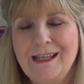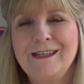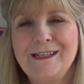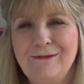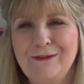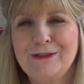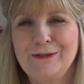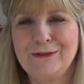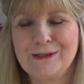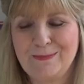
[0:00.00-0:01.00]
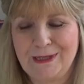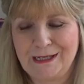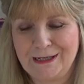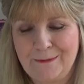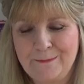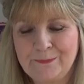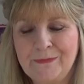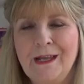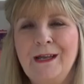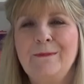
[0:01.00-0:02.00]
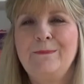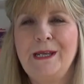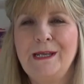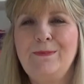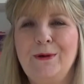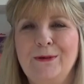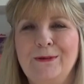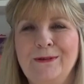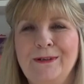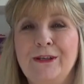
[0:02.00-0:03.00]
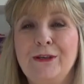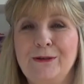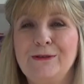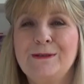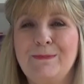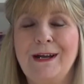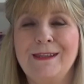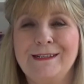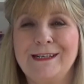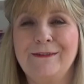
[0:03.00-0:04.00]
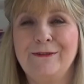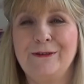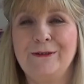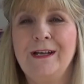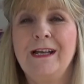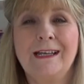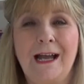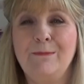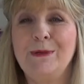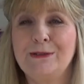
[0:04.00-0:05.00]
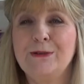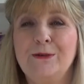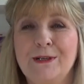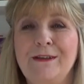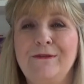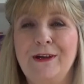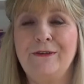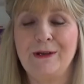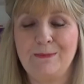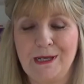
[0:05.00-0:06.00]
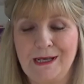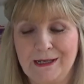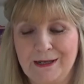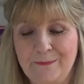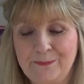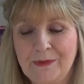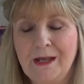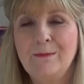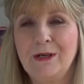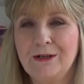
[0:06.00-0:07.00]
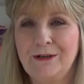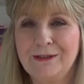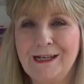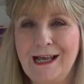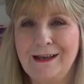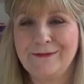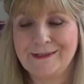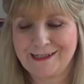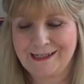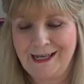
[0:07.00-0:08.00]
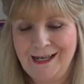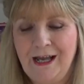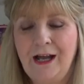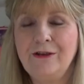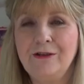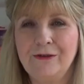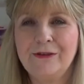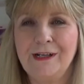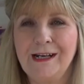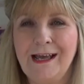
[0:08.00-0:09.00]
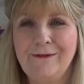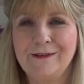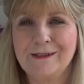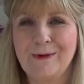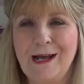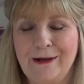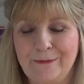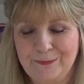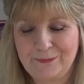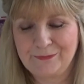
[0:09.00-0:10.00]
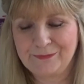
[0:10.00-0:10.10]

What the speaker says: The devil talks big. People used by the devil can be talking very big, but God laughs, and you can laugh as well.